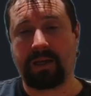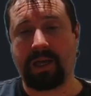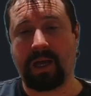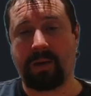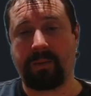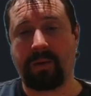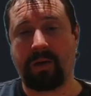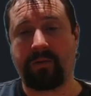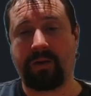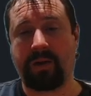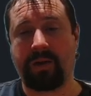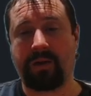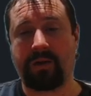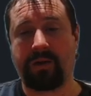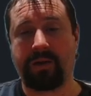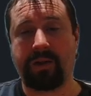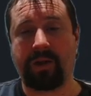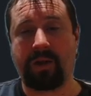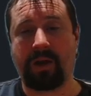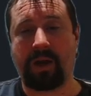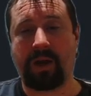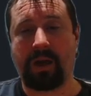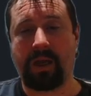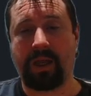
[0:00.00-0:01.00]
come over here and
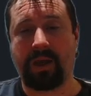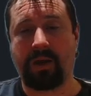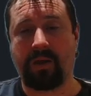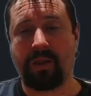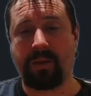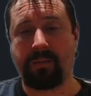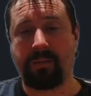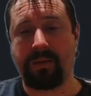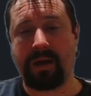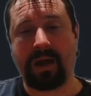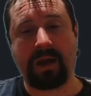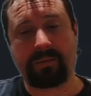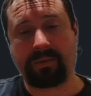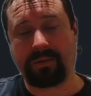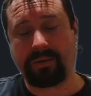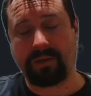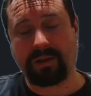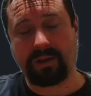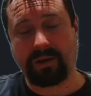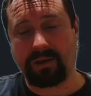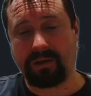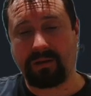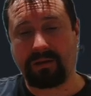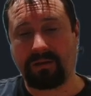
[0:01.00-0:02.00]
you click on the map and
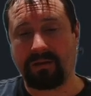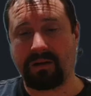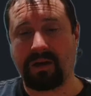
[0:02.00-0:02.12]
you,